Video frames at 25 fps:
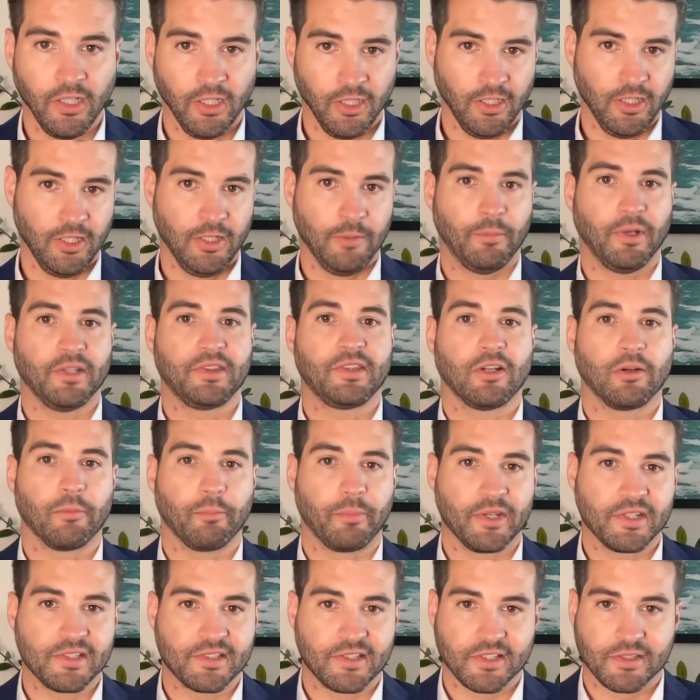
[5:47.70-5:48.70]
but their
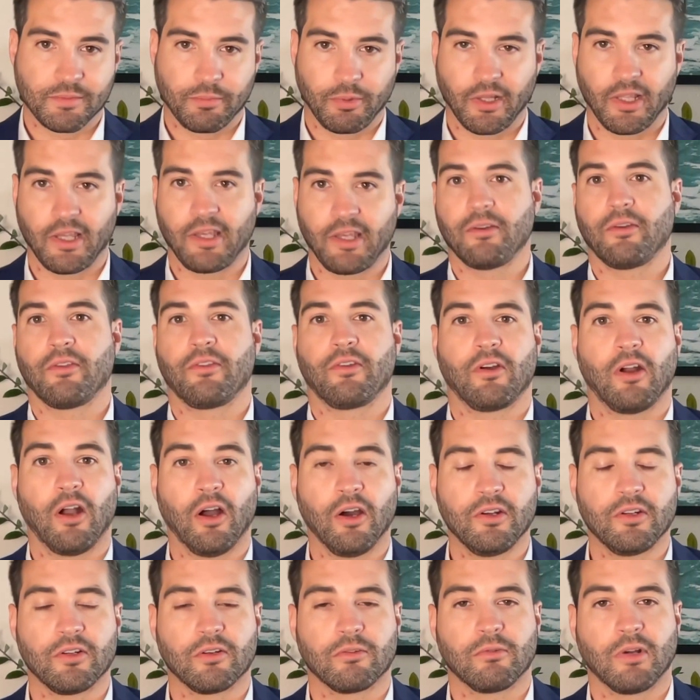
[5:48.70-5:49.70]
business plan or their
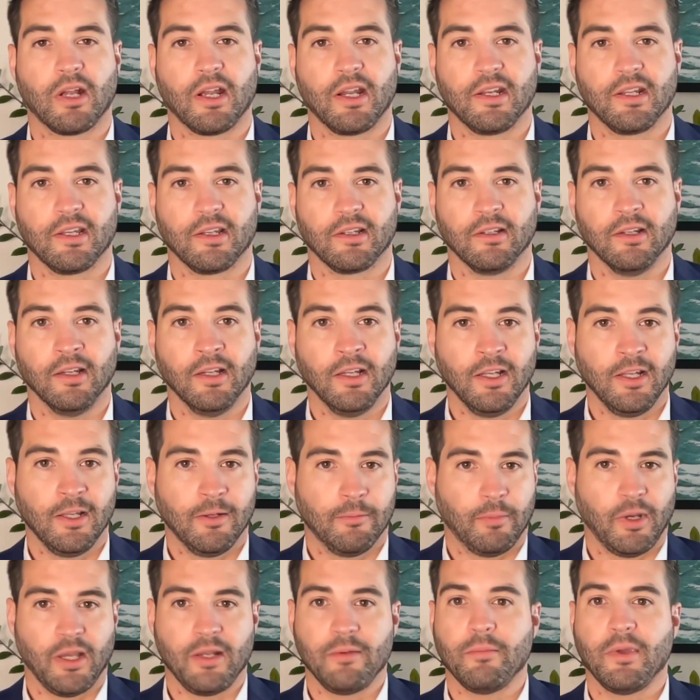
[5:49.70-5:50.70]
underwriting
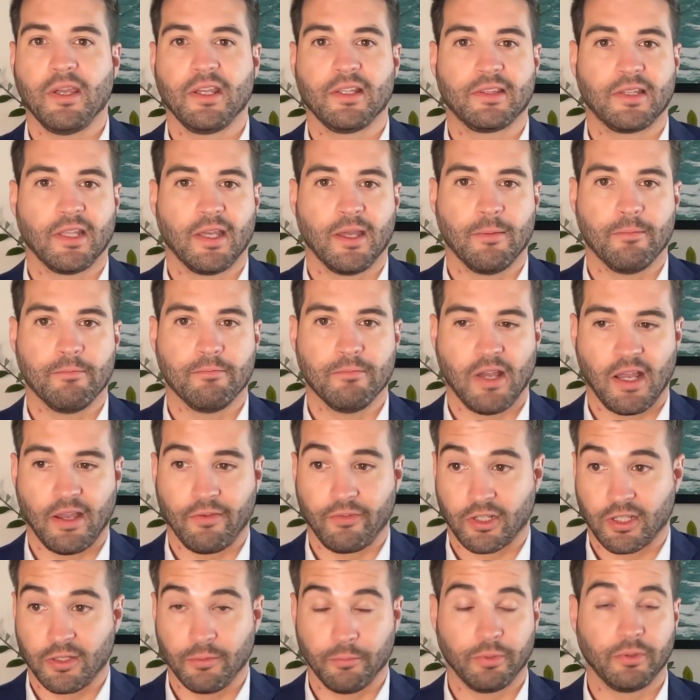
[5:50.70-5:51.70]
might make them have a
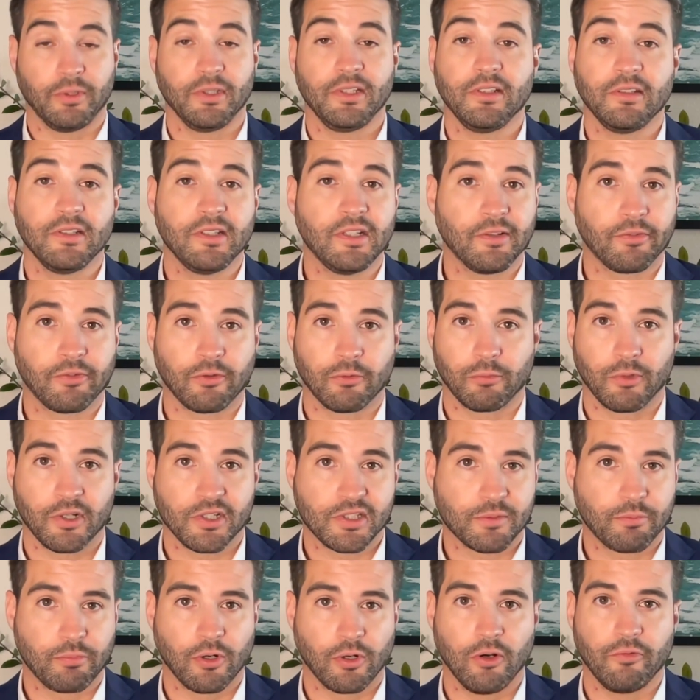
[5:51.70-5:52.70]
completely different
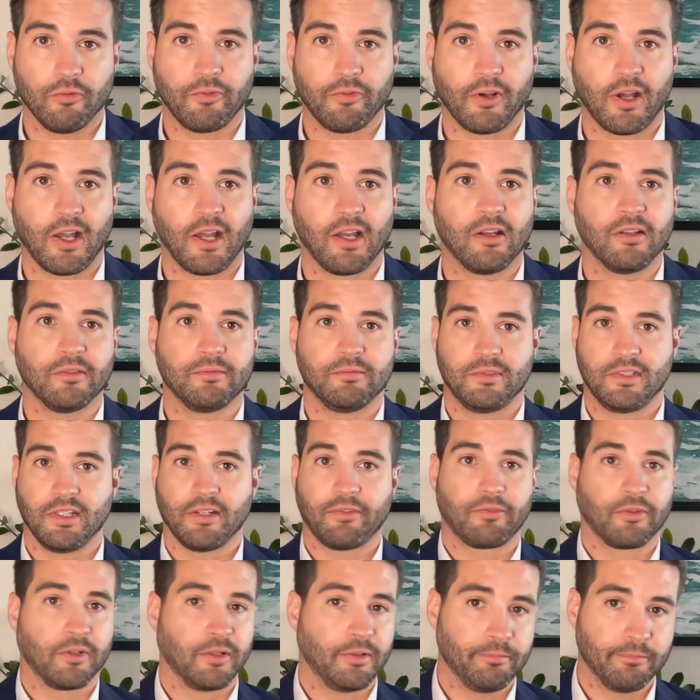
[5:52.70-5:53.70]
risk profile,
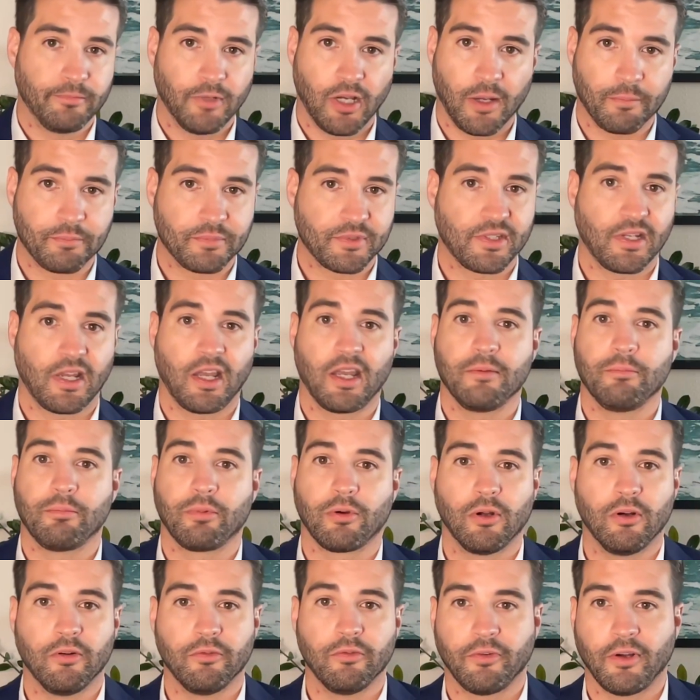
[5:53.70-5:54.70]
different upside
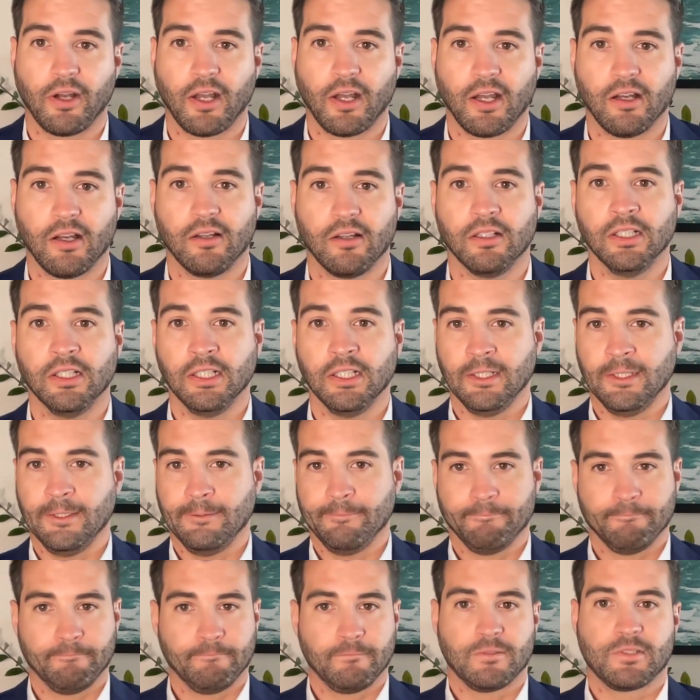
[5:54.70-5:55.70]
profile,
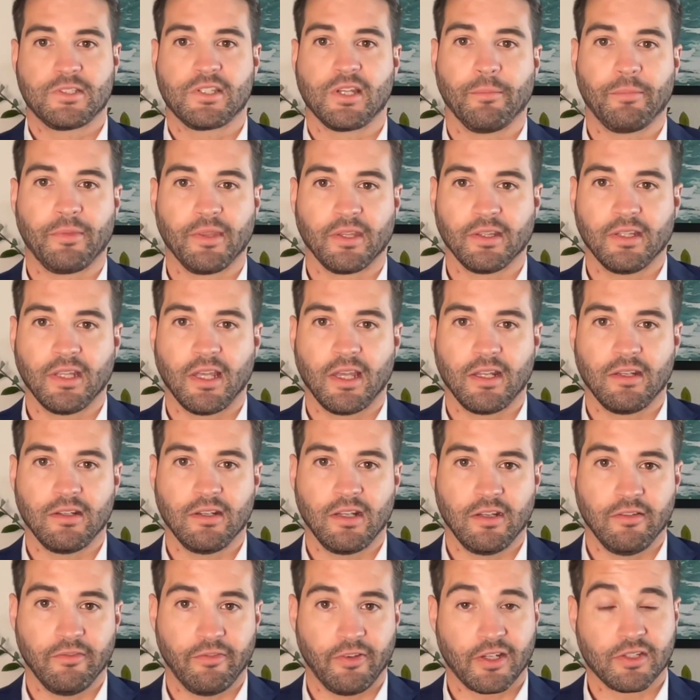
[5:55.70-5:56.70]
something that
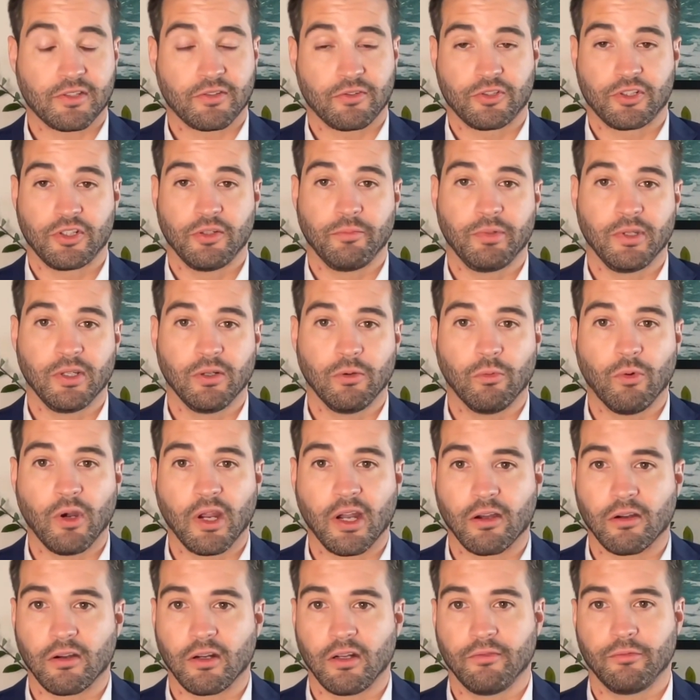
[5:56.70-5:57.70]
investors should be
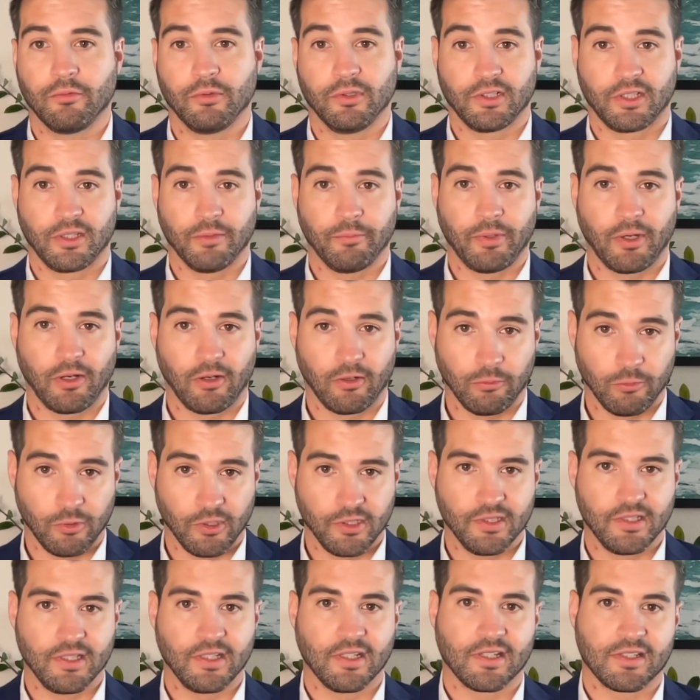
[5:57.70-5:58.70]
aware of when comparing one
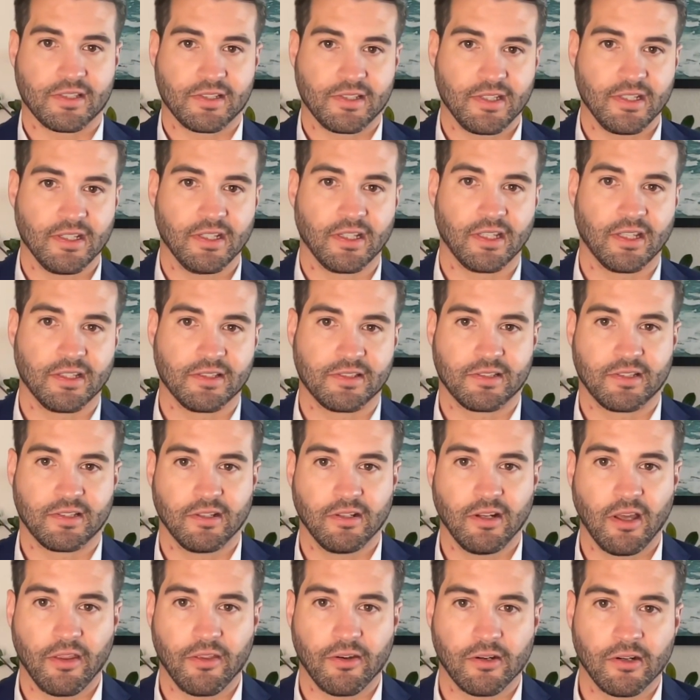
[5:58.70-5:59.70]
DST against
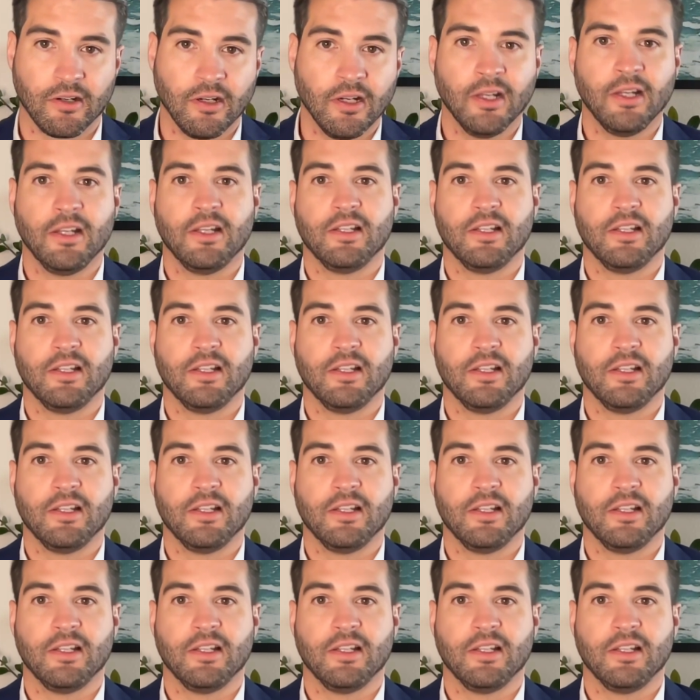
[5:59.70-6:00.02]
another. It's